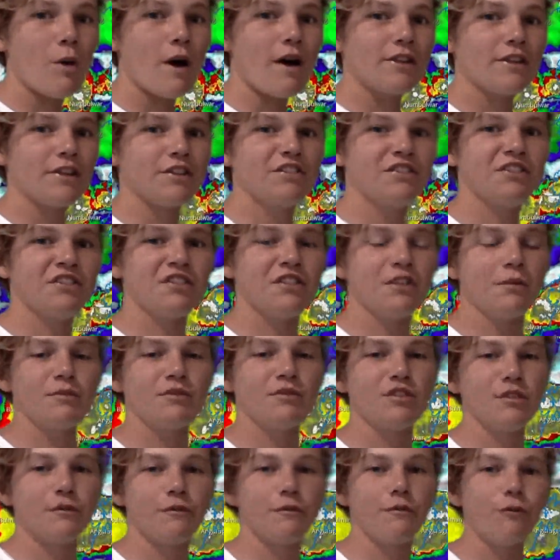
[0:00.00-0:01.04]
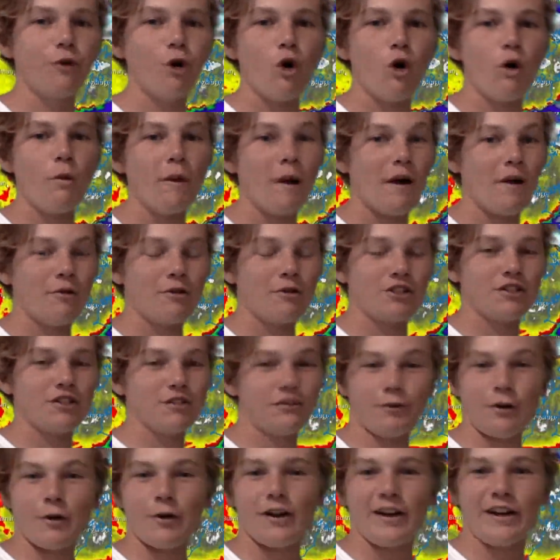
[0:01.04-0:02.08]
other systems form, which
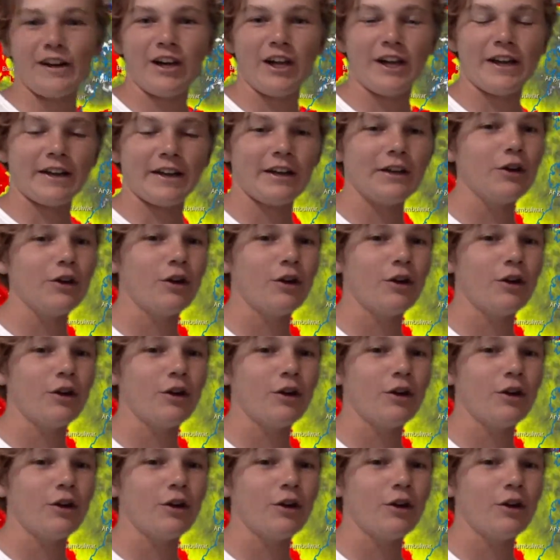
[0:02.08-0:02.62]
is very unlikely